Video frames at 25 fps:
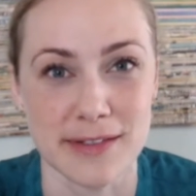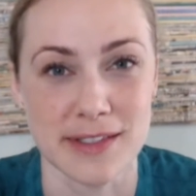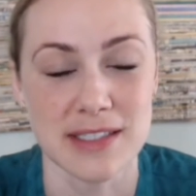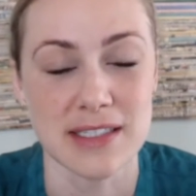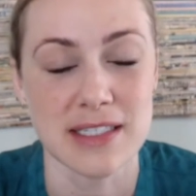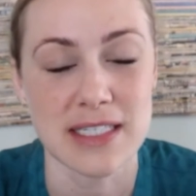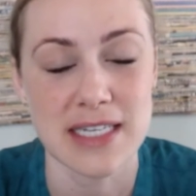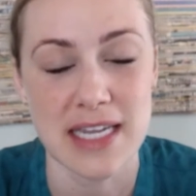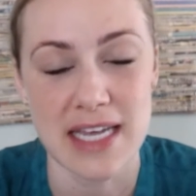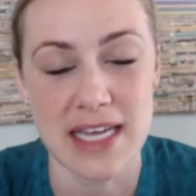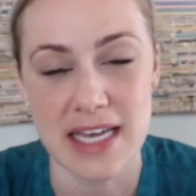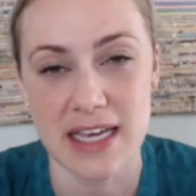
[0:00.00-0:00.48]
And
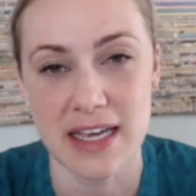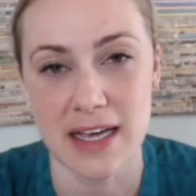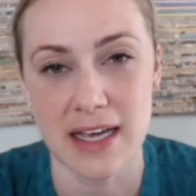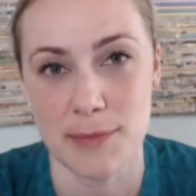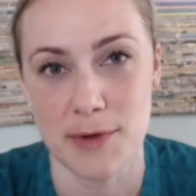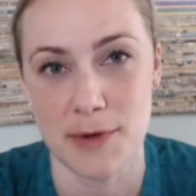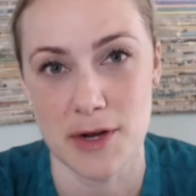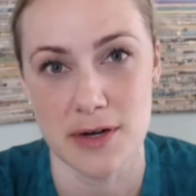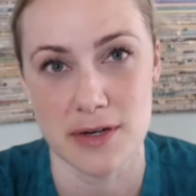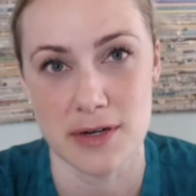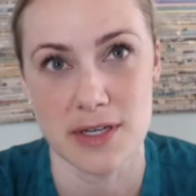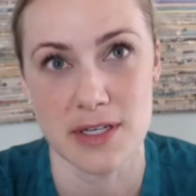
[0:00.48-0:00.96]
today, I'm
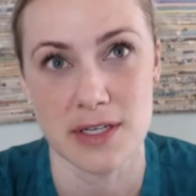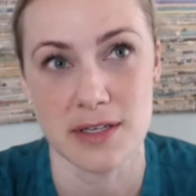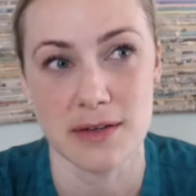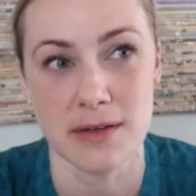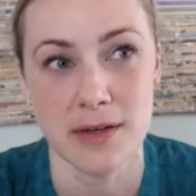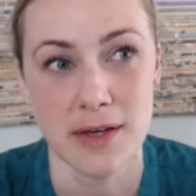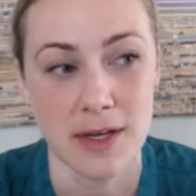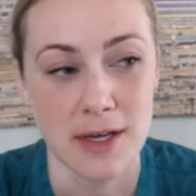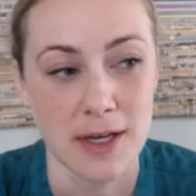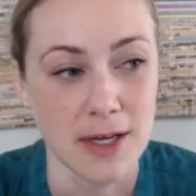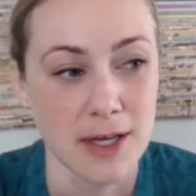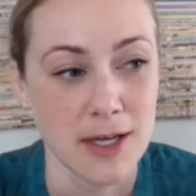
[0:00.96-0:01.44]
here to
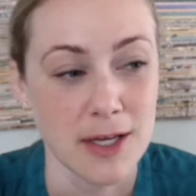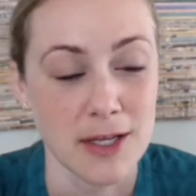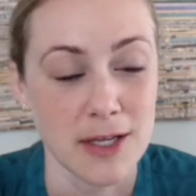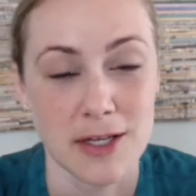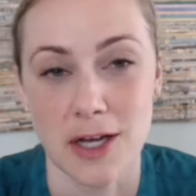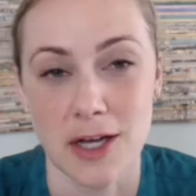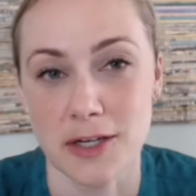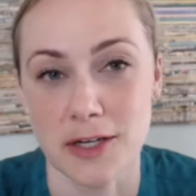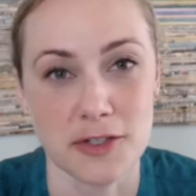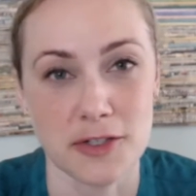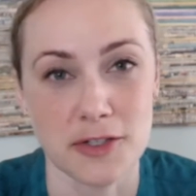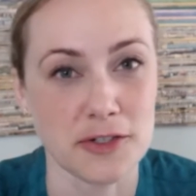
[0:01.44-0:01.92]

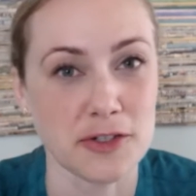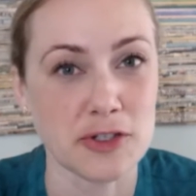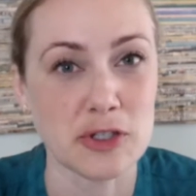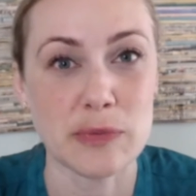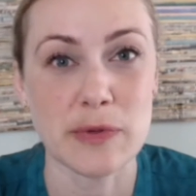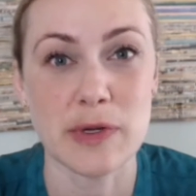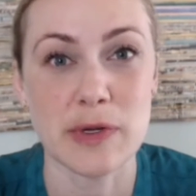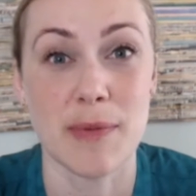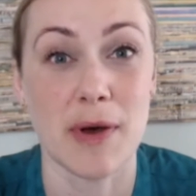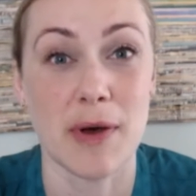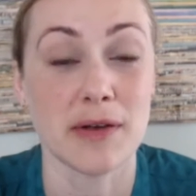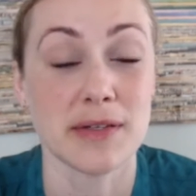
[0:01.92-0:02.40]
talk to you a little
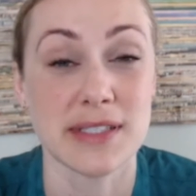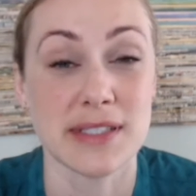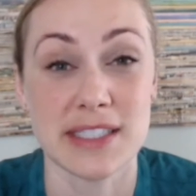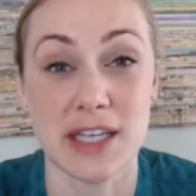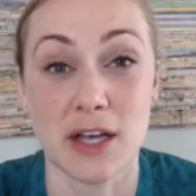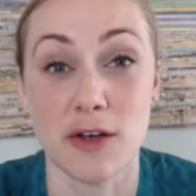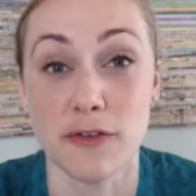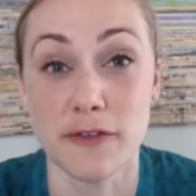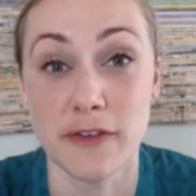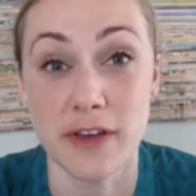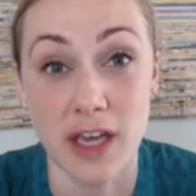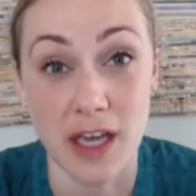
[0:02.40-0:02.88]
bit about
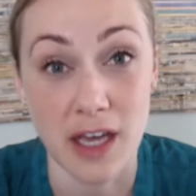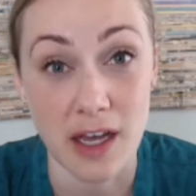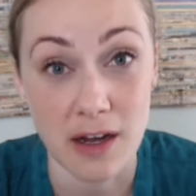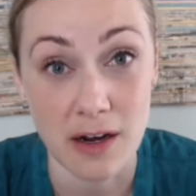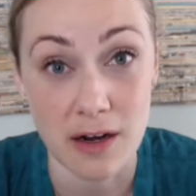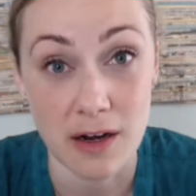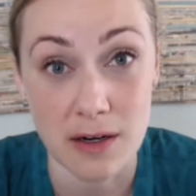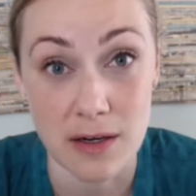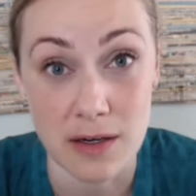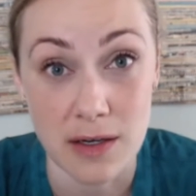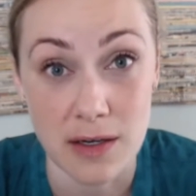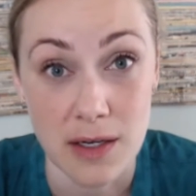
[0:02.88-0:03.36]
self
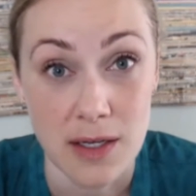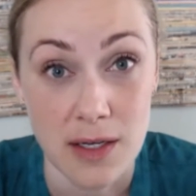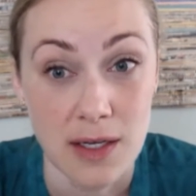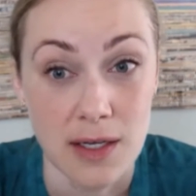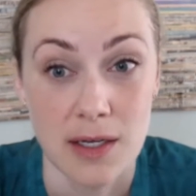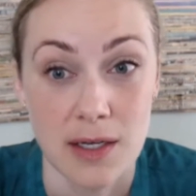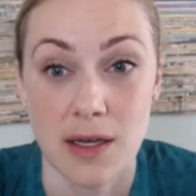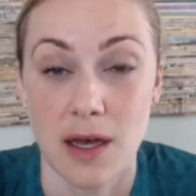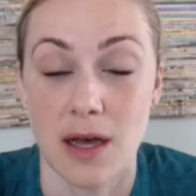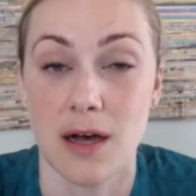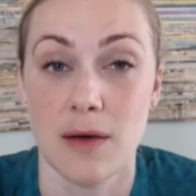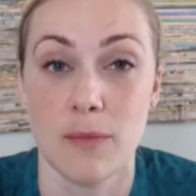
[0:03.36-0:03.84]
care,
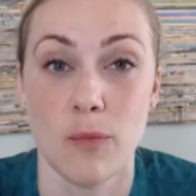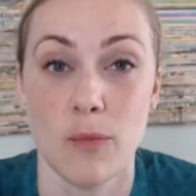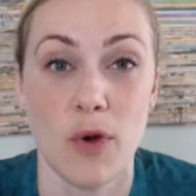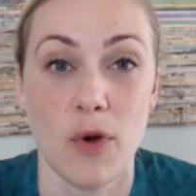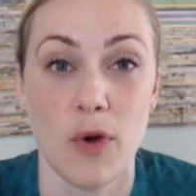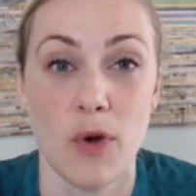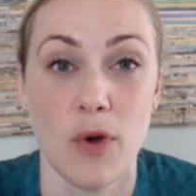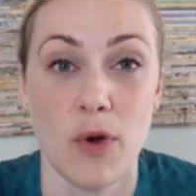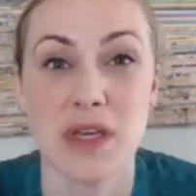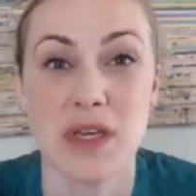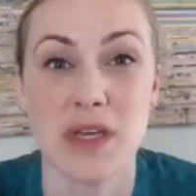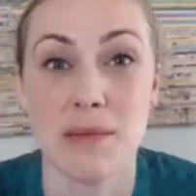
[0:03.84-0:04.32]
um,
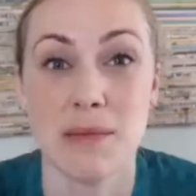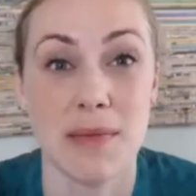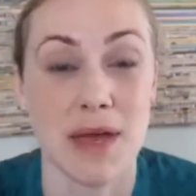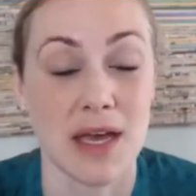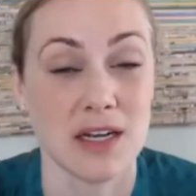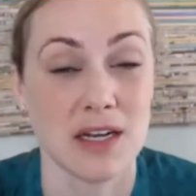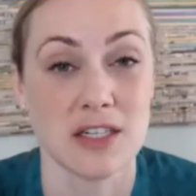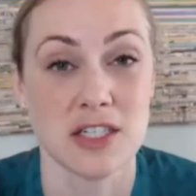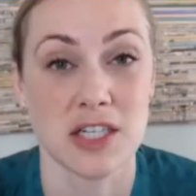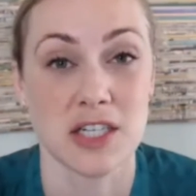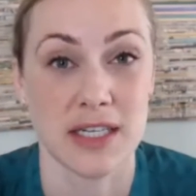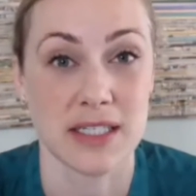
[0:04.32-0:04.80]
ways we can
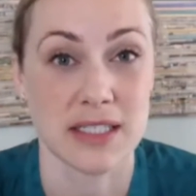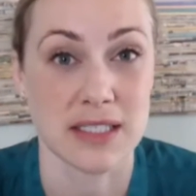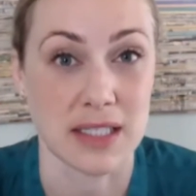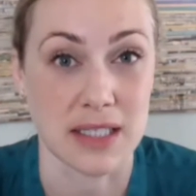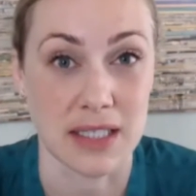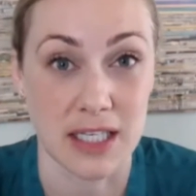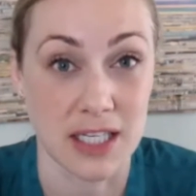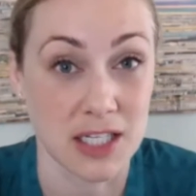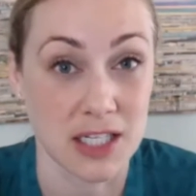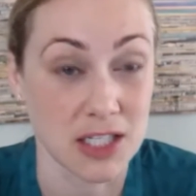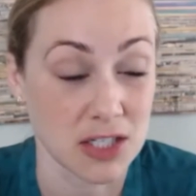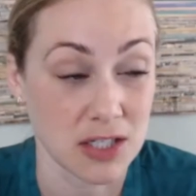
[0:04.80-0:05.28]
manage
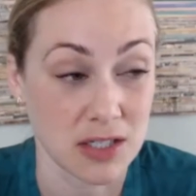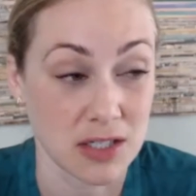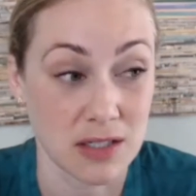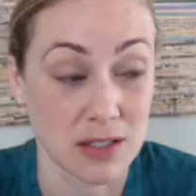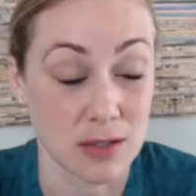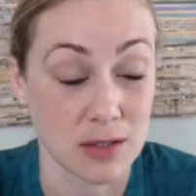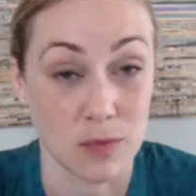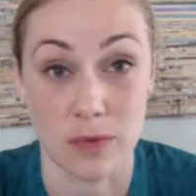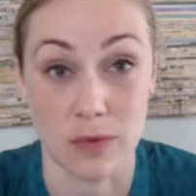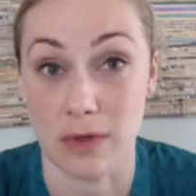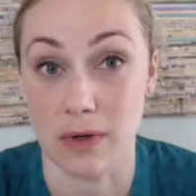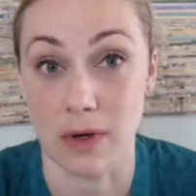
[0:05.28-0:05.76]
isolation
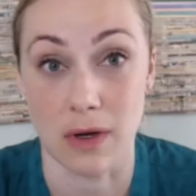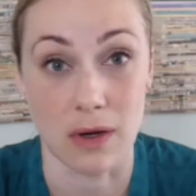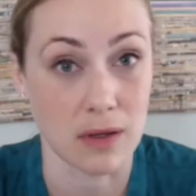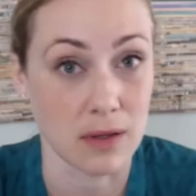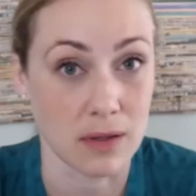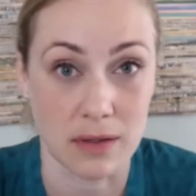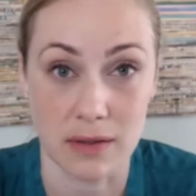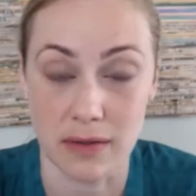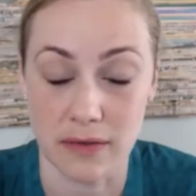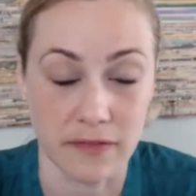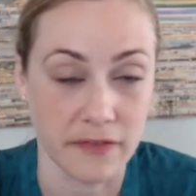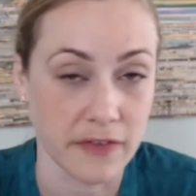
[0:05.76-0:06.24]
because we're
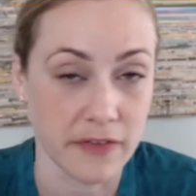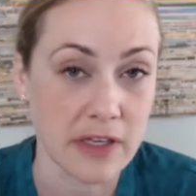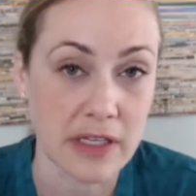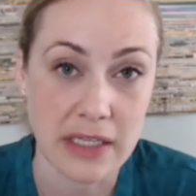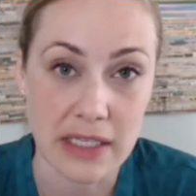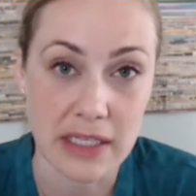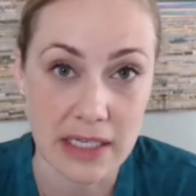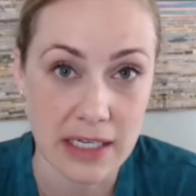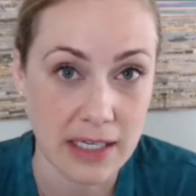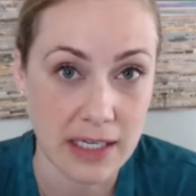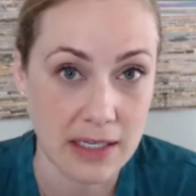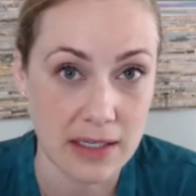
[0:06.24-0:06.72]
all
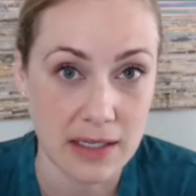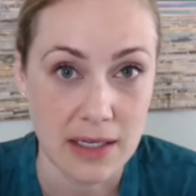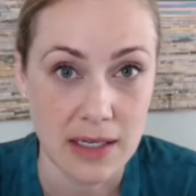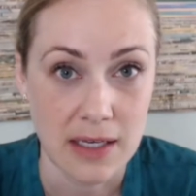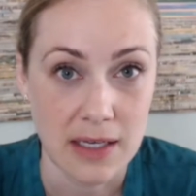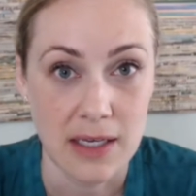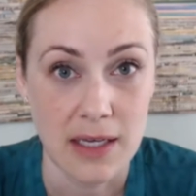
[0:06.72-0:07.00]
feeling it.